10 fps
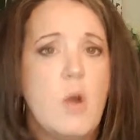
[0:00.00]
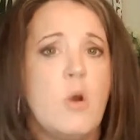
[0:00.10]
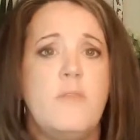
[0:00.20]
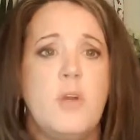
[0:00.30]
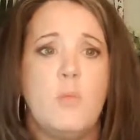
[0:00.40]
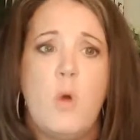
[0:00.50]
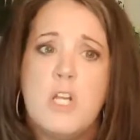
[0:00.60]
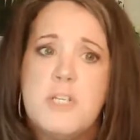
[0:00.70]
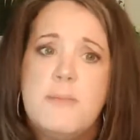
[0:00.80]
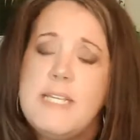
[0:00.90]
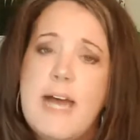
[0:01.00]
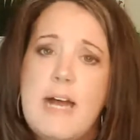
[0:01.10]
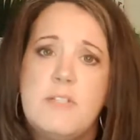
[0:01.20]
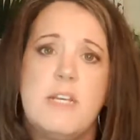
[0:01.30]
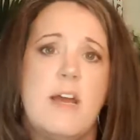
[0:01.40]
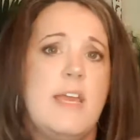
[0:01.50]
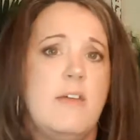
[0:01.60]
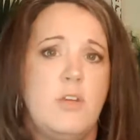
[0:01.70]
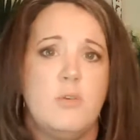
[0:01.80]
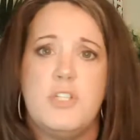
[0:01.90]
or if you're watching me live tonight, if
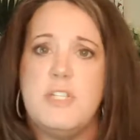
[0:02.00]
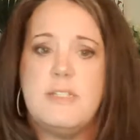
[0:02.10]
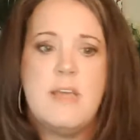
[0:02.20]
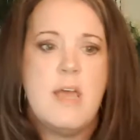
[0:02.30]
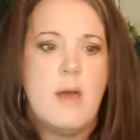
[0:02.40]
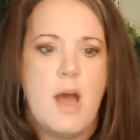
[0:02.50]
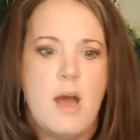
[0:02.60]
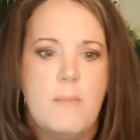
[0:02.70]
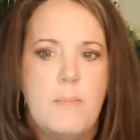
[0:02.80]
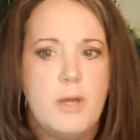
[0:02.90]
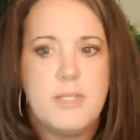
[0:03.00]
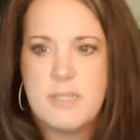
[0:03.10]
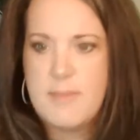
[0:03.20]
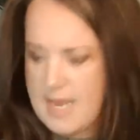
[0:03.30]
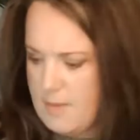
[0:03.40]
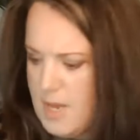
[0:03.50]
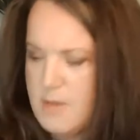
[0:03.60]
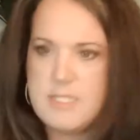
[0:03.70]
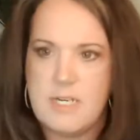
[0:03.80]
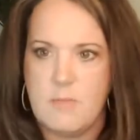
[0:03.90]
you'll just post some kind of post there.